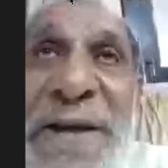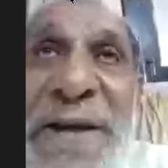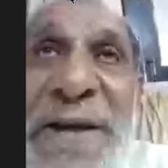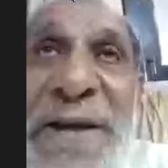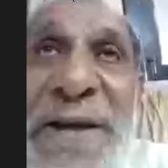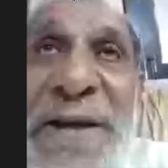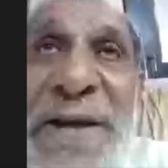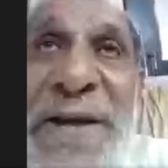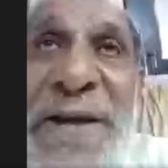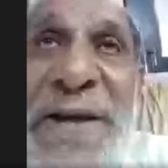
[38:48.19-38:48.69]

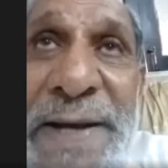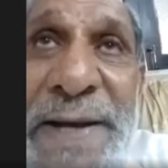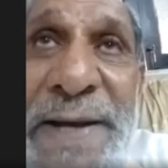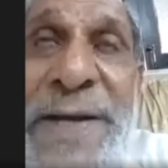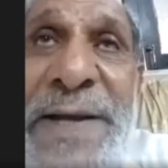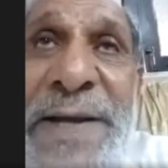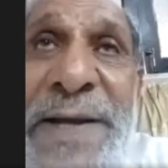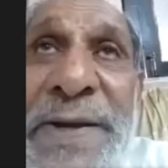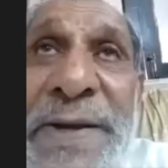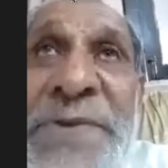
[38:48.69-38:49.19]
having a
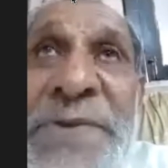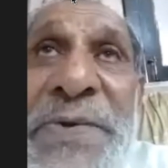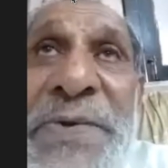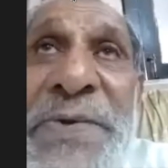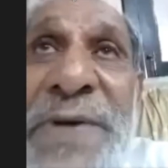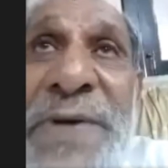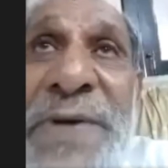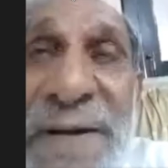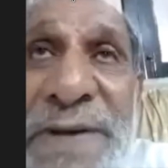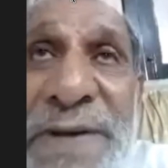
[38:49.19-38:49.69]
milk
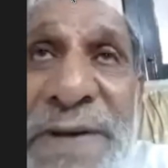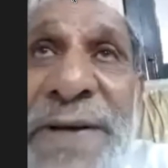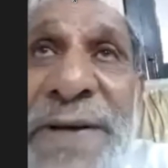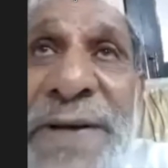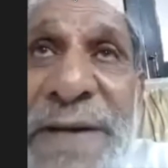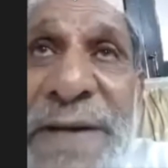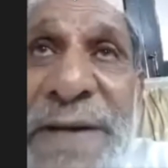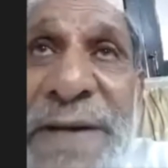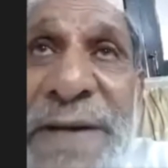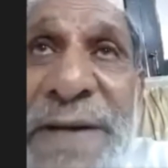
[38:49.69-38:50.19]
does not
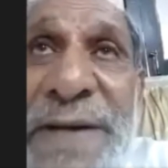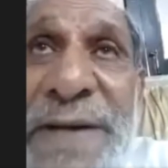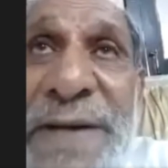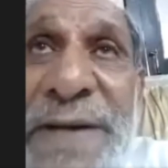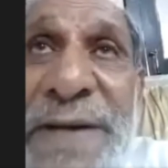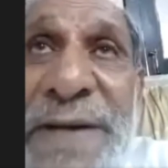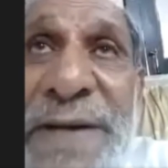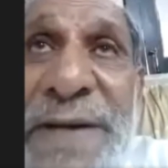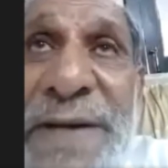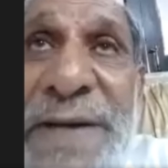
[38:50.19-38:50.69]
contain
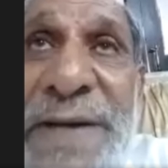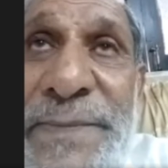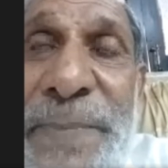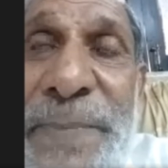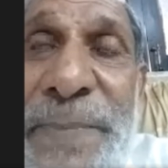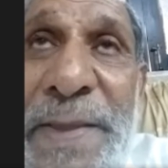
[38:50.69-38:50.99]
iron.